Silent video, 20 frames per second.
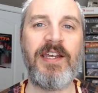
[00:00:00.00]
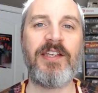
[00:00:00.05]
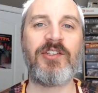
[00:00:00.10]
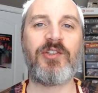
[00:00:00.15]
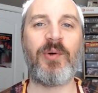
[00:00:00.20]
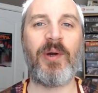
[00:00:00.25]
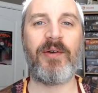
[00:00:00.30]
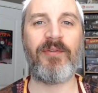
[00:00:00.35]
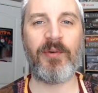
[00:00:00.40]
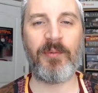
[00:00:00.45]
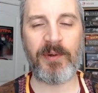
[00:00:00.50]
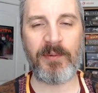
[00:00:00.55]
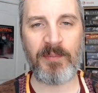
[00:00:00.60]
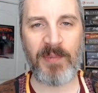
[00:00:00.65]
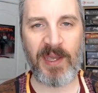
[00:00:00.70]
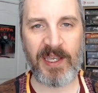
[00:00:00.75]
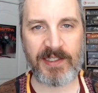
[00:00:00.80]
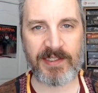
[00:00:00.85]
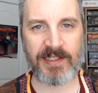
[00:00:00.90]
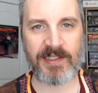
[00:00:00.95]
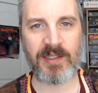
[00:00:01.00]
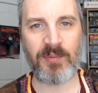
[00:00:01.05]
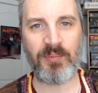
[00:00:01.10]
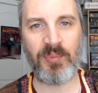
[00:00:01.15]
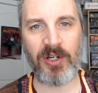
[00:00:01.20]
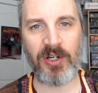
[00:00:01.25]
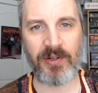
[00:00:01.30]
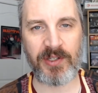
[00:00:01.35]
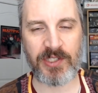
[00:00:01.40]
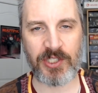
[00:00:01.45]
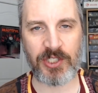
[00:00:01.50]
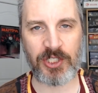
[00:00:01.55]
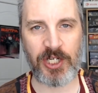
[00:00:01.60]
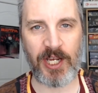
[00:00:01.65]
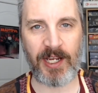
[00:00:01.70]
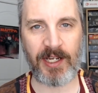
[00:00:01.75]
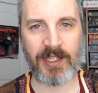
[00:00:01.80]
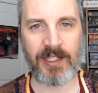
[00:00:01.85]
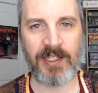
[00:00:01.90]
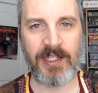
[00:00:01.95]
So everyone makes this appearance
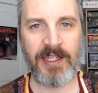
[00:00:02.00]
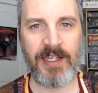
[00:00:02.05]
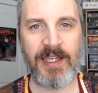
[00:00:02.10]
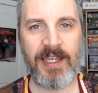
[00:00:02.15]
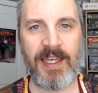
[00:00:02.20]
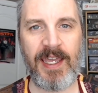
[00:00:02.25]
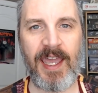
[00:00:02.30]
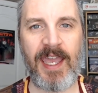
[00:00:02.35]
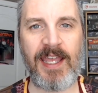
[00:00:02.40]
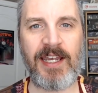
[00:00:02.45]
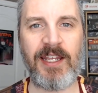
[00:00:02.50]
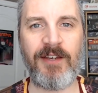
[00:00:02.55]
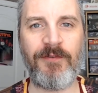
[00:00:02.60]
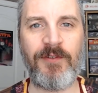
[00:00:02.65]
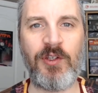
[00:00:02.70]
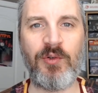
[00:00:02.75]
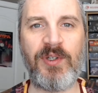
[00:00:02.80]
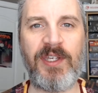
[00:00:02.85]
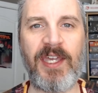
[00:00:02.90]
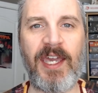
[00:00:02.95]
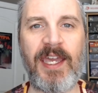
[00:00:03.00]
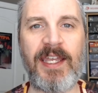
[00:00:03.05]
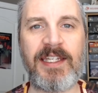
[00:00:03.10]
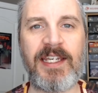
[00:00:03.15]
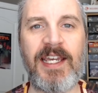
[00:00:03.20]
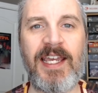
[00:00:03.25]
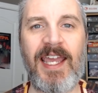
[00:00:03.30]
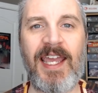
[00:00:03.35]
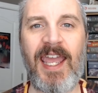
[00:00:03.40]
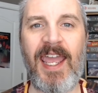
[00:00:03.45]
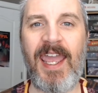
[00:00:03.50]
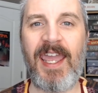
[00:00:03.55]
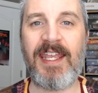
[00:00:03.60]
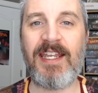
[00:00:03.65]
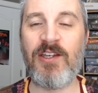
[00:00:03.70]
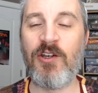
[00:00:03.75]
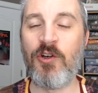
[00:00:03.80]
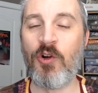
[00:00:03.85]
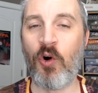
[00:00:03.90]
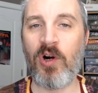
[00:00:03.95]
check, and if you get a
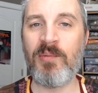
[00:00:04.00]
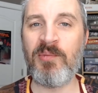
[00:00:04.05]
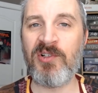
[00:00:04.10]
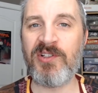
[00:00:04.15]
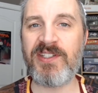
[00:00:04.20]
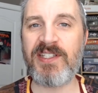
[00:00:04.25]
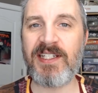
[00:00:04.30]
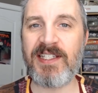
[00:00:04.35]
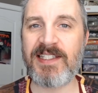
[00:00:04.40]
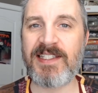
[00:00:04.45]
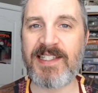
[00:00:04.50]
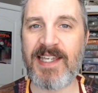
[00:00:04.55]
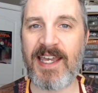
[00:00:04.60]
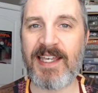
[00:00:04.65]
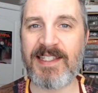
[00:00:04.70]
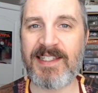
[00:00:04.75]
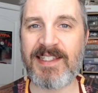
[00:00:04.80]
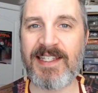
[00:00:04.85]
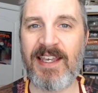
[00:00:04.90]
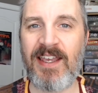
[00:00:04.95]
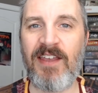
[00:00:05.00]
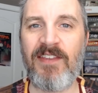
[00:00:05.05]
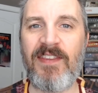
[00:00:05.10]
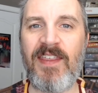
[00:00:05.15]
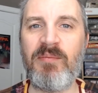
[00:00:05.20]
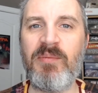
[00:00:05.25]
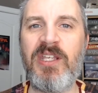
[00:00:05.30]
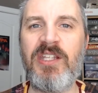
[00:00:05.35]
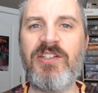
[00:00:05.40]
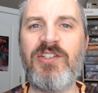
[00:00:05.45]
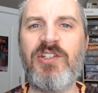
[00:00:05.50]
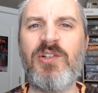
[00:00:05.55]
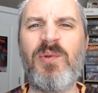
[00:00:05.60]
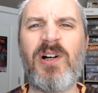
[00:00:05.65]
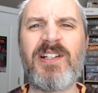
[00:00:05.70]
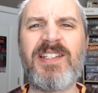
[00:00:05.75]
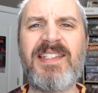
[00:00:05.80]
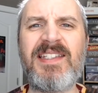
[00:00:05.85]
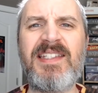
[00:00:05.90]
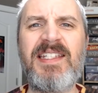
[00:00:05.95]
normal success, that means you
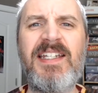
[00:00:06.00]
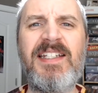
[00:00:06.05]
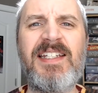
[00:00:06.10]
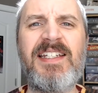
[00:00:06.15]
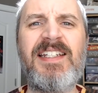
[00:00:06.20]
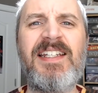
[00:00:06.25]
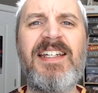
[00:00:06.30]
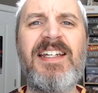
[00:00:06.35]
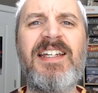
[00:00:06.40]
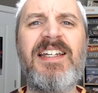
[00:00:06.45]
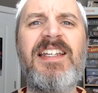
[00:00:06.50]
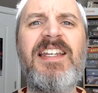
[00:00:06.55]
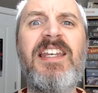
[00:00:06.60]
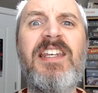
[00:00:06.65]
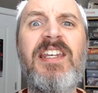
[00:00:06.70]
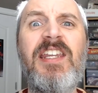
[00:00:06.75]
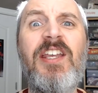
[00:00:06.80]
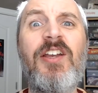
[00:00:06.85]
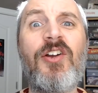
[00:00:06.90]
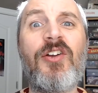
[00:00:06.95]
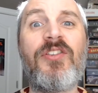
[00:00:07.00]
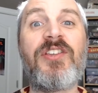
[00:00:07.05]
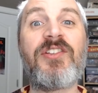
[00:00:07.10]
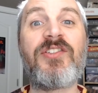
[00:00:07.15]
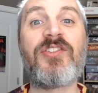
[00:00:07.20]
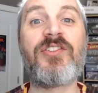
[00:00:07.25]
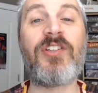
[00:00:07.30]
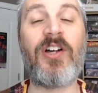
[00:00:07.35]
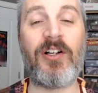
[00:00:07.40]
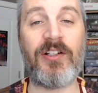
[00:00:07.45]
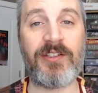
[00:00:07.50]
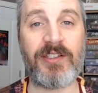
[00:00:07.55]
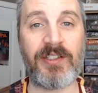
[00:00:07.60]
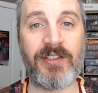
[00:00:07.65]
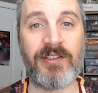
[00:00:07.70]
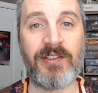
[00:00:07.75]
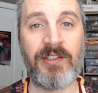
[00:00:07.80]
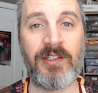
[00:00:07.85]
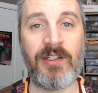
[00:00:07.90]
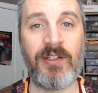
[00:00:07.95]
are seated near the salt,
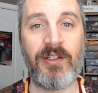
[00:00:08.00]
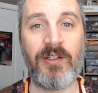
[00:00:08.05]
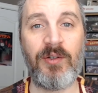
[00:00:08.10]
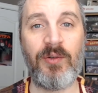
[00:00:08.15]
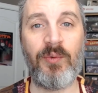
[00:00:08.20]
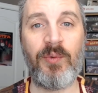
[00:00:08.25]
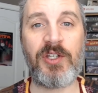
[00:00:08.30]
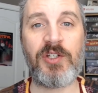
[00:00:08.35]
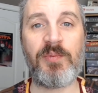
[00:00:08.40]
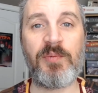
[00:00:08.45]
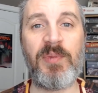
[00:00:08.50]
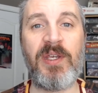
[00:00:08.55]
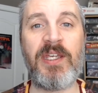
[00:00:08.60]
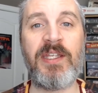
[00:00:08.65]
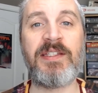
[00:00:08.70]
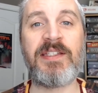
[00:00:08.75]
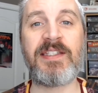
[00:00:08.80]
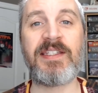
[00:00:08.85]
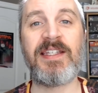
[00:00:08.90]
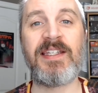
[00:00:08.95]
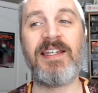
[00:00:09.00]
which means